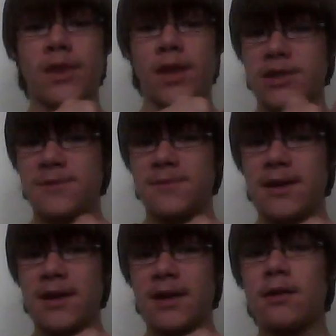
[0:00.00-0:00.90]
Does it
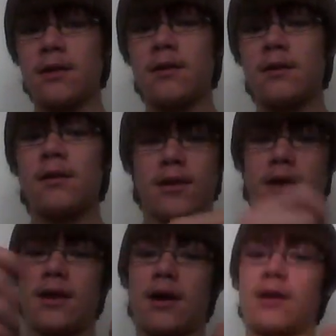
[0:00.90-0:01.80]
mean
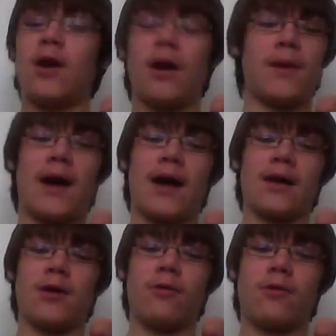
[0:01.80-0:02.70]
getting a cup of hot
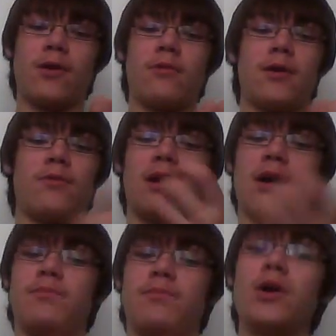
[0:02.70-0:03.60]
cocoa and
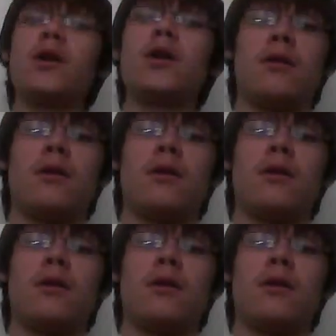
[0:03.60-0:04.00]
reading a book?